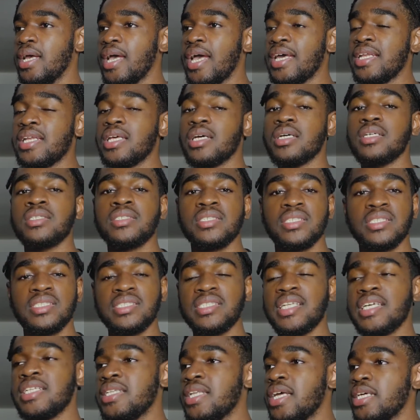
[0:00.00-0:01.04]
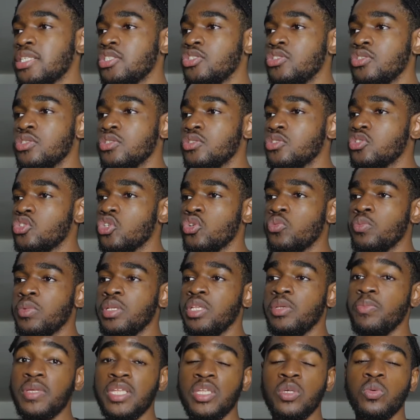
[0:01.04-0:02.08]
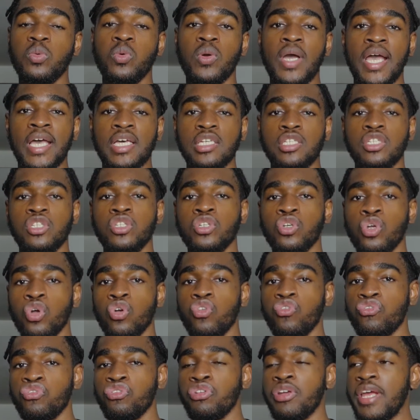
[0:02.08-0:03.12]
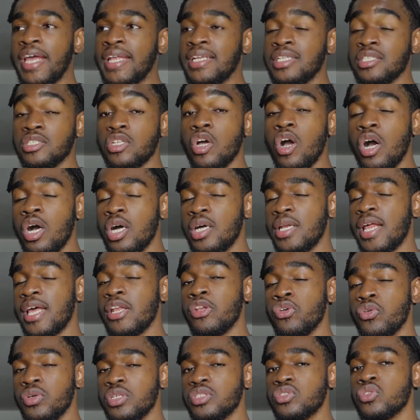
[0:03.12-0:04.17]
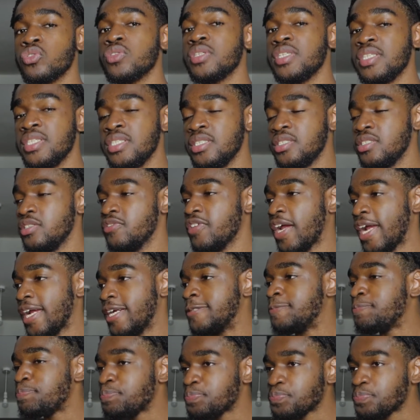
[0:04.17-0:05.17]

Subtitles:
And I understand that, you know, so many people actually go through it, and it's hard. I know it's not easy, right?